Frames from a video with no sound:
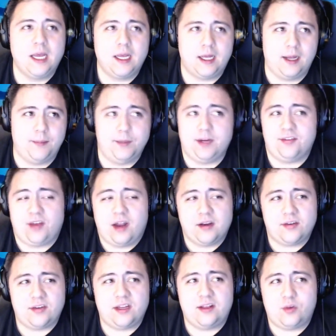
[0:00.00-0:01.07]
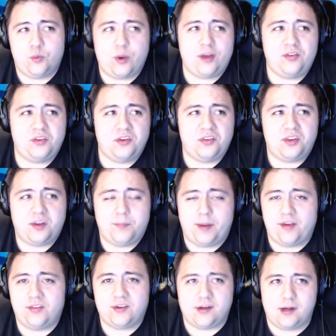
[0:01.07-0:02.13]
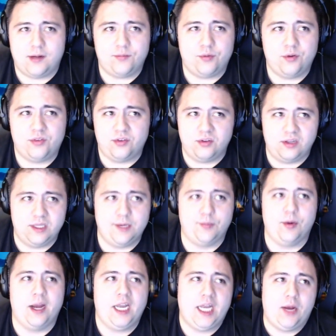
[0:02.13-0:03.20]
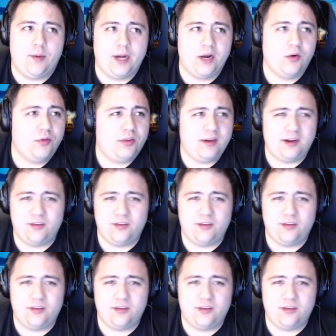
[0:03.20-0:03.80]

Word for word: uh, because honestly, the West is the best conference in the league right now, and I don't think it's